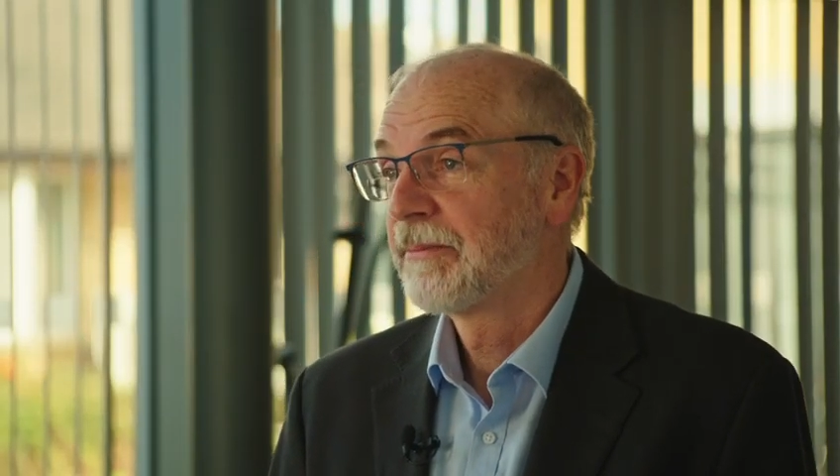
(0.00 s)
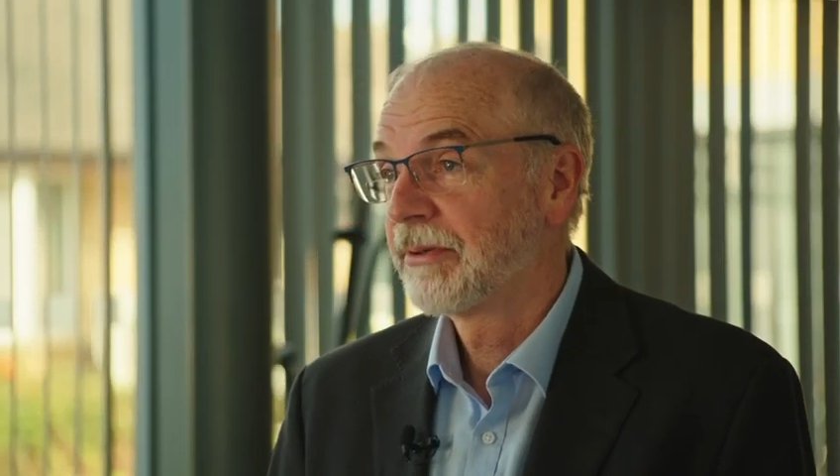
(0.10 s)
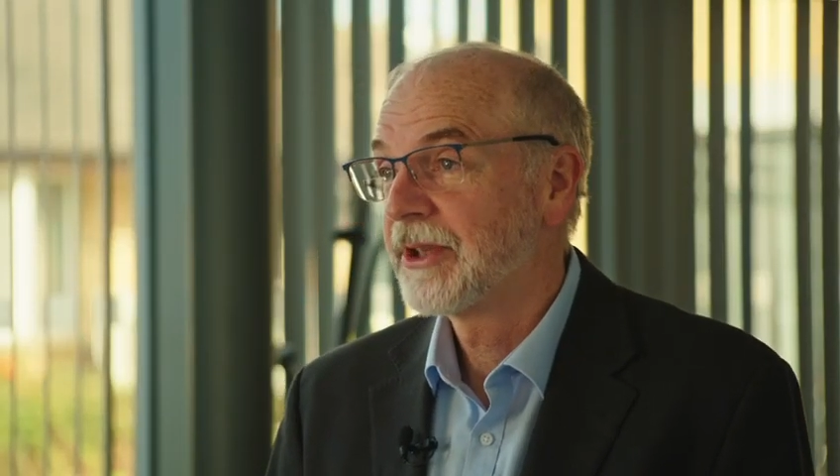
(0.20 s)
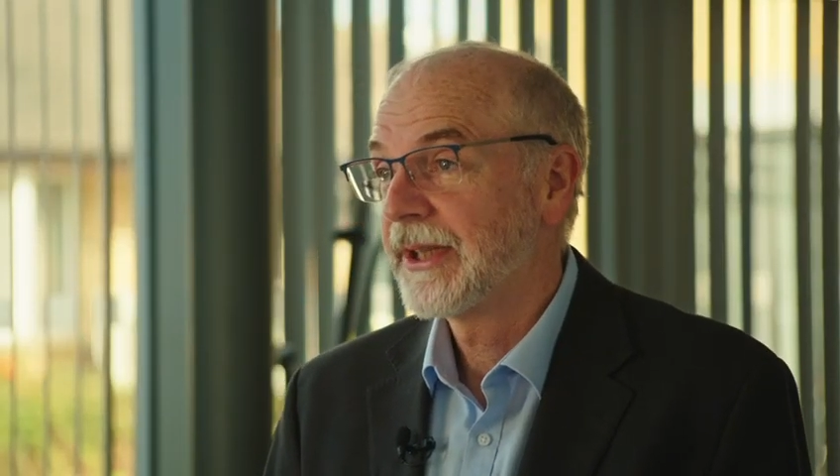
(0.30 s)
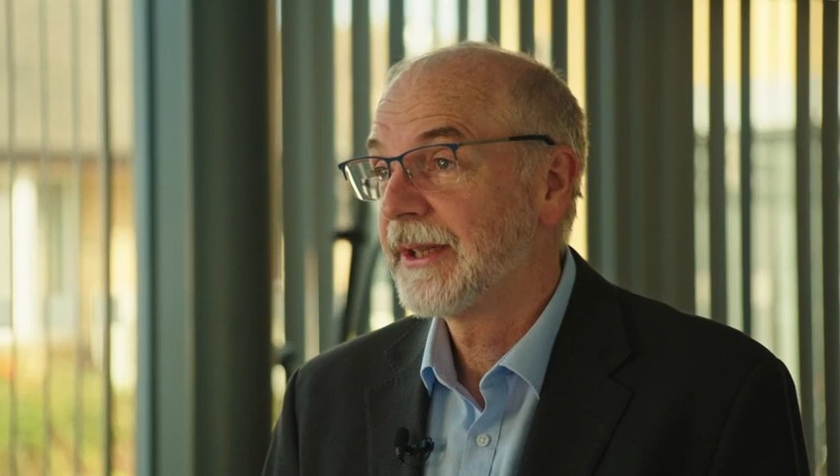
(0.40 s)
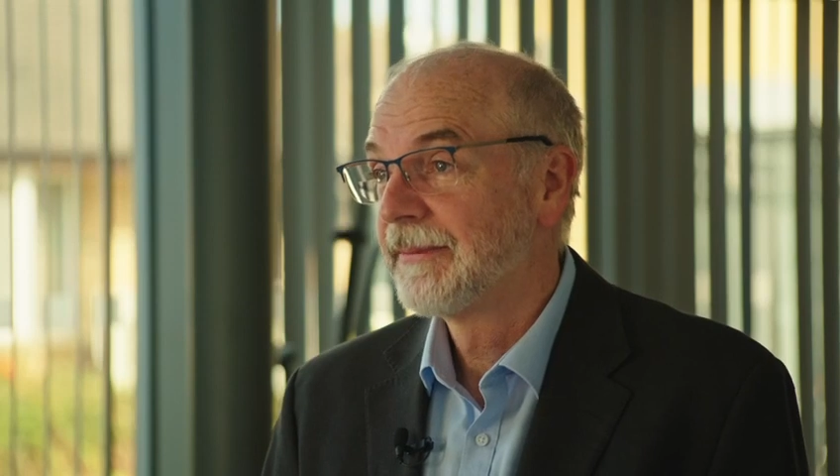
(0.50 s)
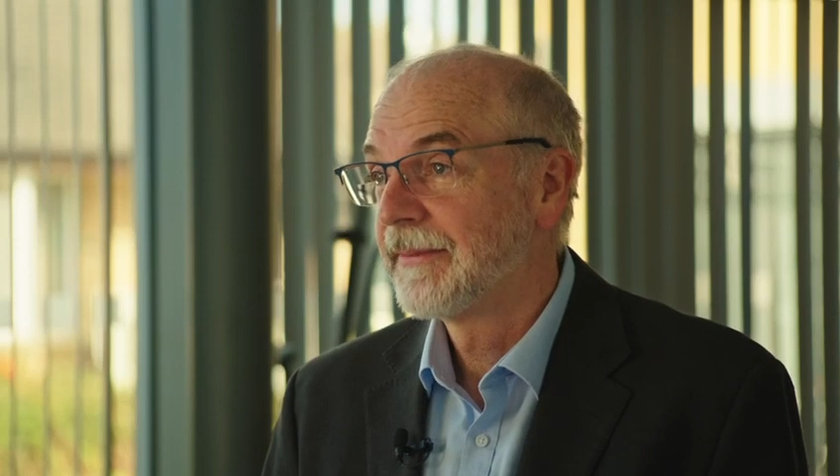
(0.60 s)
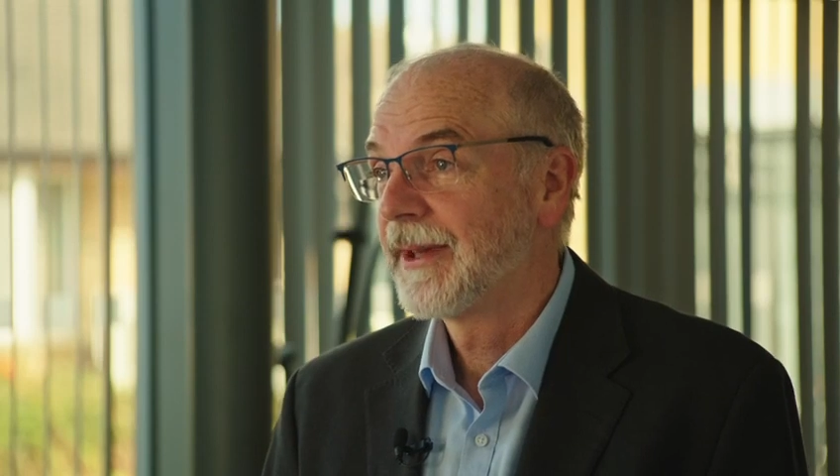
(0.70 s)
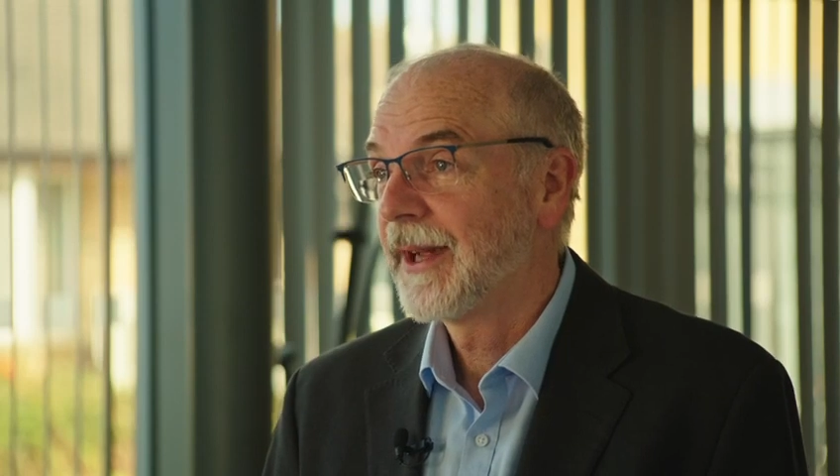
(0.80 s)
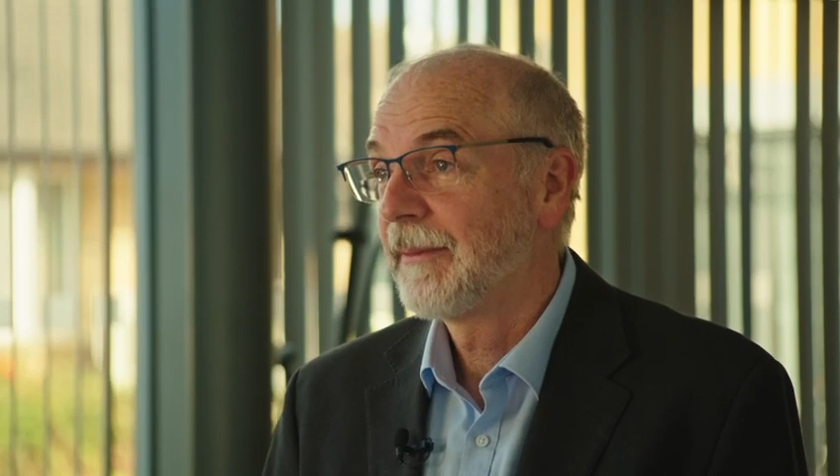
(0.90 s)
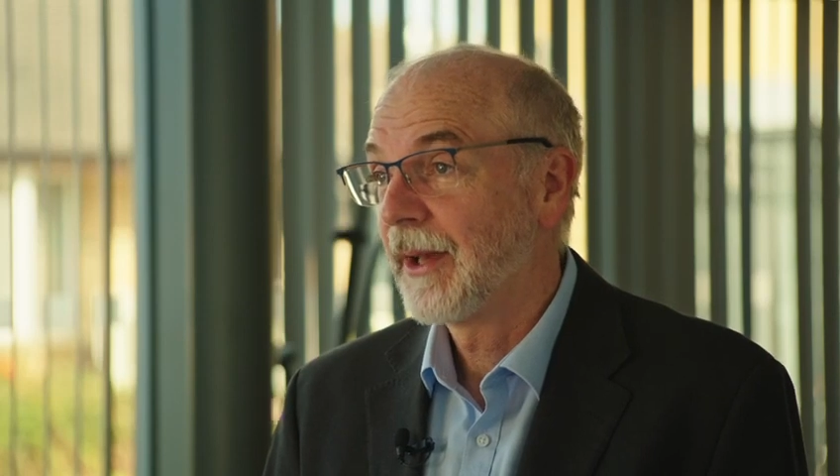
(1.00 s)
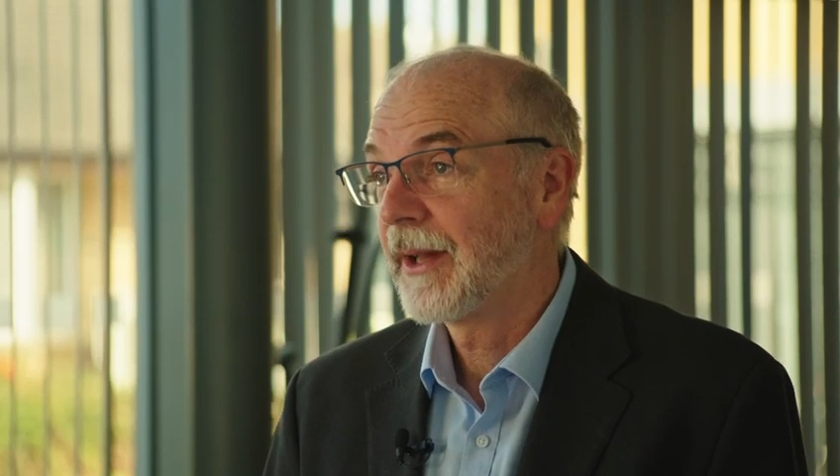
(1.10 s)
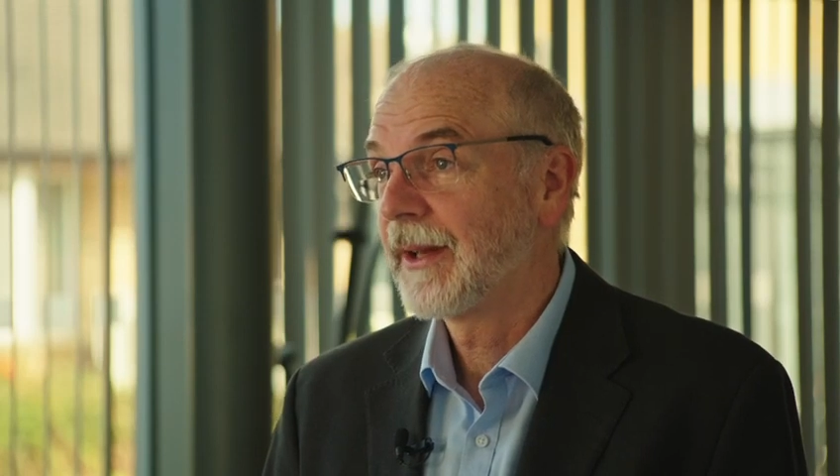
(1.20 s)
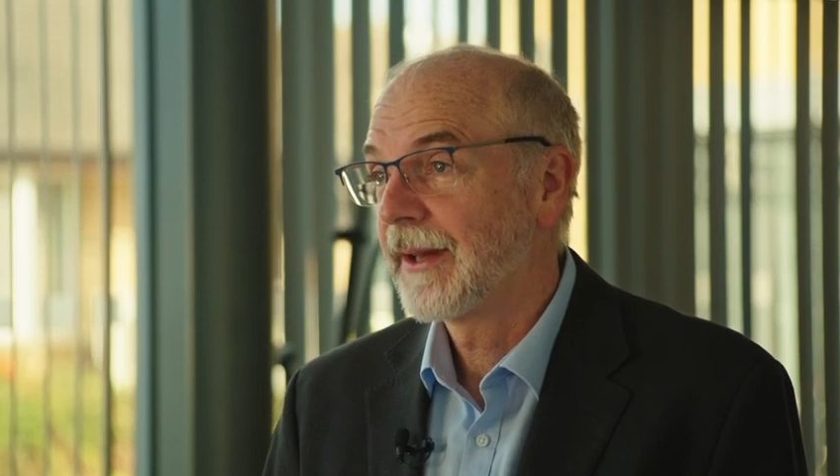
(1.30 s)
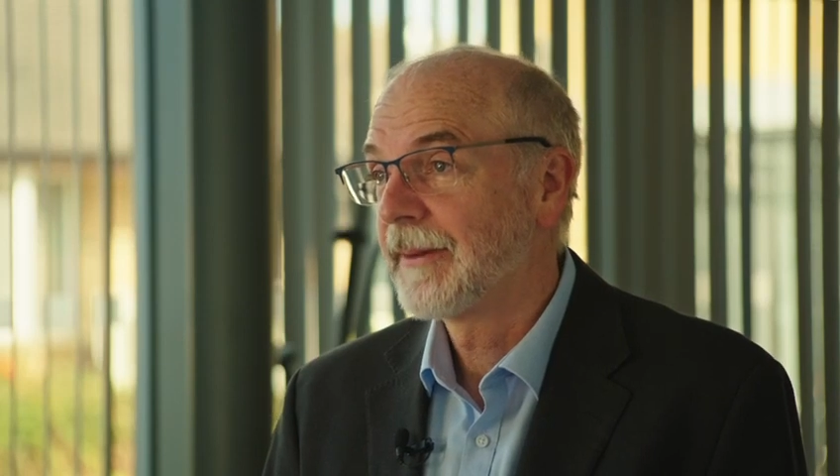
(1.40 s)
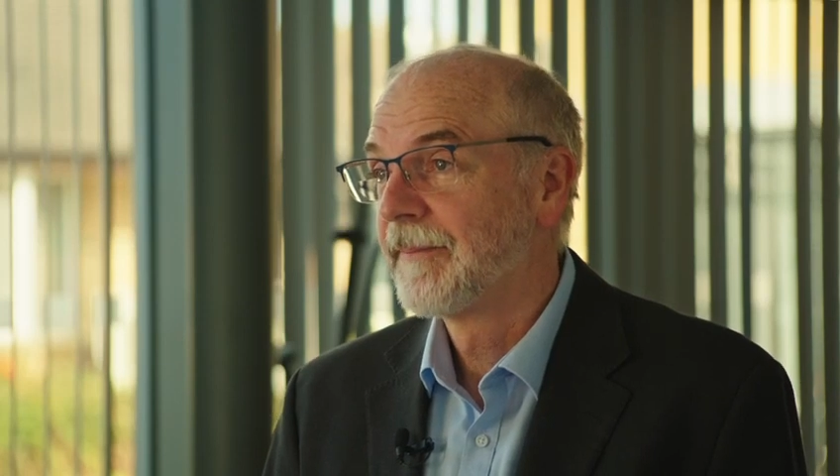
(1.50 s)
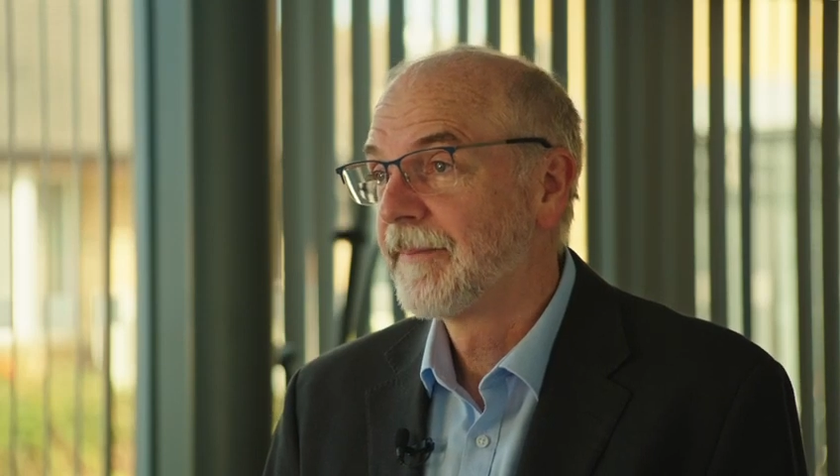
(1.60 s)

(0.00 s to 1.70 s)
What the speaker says: pretty lightly.